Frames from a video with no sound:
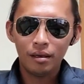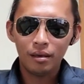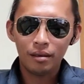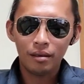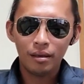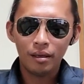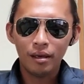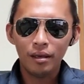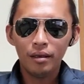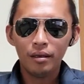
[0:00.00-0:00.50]

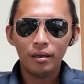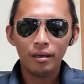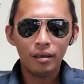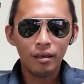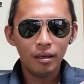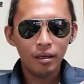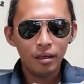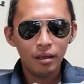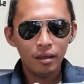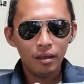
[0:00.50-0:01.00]
Okay.
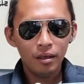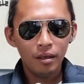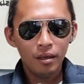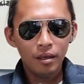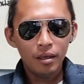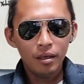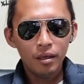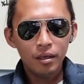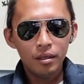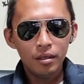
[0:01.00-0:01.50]

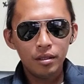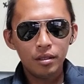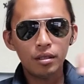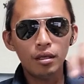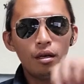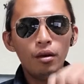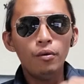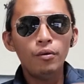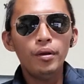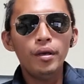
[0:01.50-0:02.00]

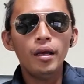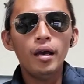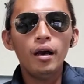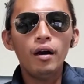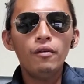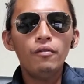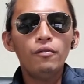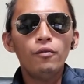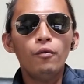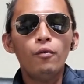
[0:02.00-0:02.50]
So we
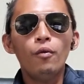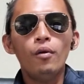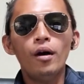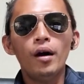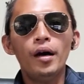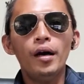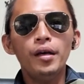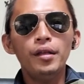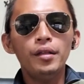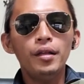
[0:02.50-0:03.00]
have
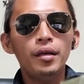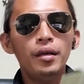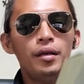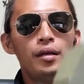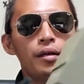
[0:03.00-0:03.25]
1,